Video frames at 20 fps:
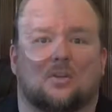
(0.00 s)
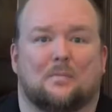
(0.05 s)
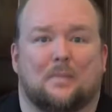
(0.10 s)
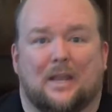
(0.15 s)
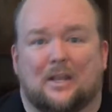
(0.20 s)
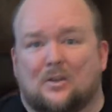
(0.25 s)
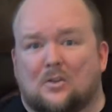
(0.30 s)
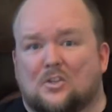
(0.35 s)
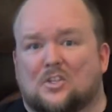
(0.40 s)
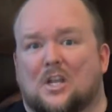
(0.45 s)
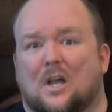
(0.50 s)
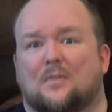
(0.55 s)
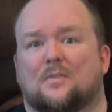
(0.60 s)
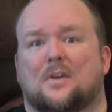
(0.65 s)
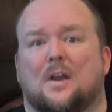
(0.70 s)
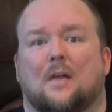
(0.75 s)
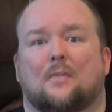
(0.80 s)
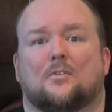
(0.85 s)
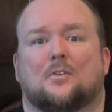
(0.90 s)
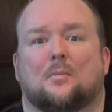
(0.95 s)
and make yourself
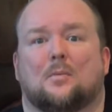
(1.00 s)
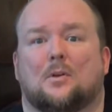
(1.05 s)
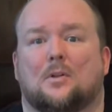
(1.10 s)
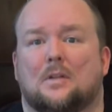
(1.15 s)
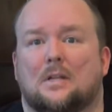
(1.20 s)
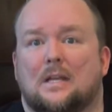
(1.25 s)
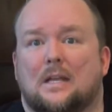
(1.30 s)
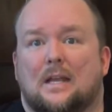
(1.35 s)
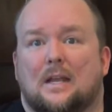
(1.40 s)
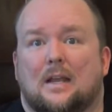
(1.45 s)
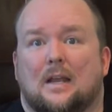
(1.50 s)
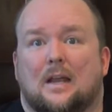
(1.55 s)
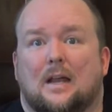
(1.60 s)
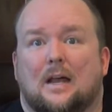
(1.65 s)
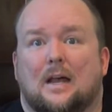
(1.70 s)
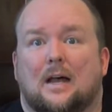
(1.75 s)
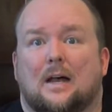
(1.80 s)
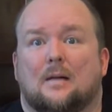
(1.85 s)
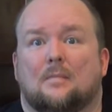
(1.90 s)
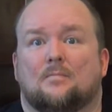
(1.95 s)
comfortable?
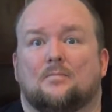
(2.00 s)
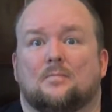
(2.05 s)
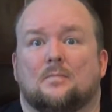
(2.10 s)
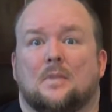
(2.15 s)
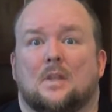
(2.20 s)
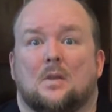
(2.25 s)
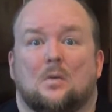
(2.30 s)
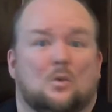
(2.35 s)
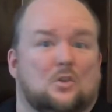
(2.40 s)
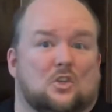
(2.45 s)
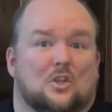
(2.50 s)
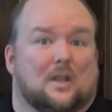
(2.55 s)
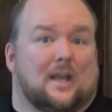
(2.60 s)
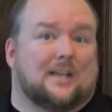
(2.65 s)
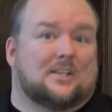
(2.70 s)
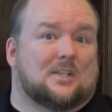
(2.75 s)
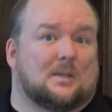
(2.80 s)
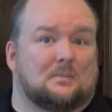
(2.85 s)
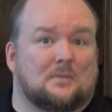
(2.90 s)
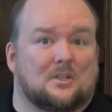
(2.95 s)
Um, would you
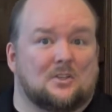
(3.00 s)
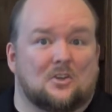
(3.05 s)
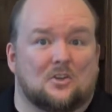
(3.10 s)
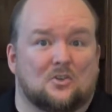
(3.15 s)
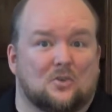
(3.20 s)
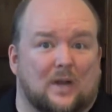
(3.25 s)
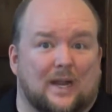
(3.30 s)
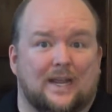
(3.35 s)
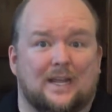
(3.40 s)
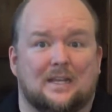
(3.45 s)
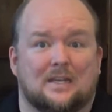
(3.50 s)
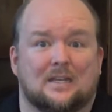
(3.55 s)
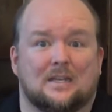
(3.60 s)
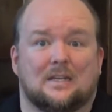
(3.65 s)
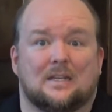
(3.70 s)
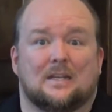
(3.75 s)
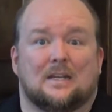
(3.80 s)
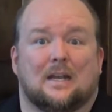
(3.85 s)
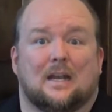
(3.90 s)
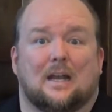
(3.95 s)
like something to drink?
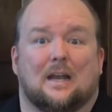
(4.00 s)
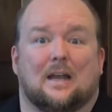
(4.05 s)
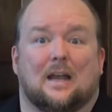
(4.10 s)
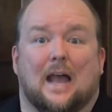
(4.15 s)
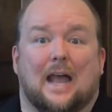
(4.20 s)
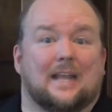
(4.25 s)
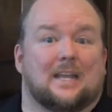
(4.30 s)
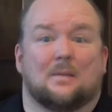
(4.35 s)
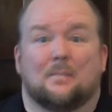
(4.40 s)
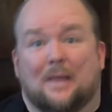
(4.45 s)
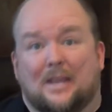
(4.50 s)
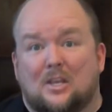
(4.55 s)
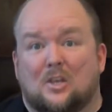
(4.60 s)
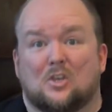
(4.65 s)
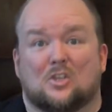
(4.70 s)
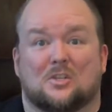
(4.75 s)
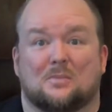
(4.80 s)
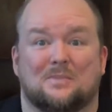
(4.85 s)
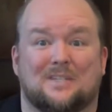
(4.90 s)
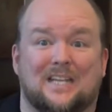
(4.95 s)
Uh, I can make you
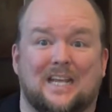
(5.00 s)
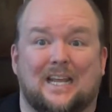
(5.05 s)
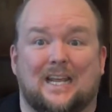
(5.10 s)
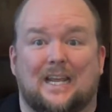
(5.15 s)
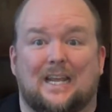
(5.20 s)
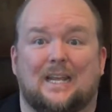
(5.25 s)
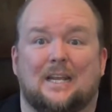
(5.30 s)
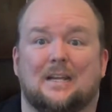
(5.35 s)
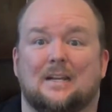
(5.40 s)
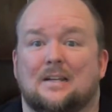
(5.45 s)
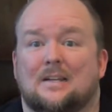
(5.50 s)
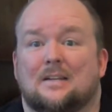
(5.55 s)
some tea.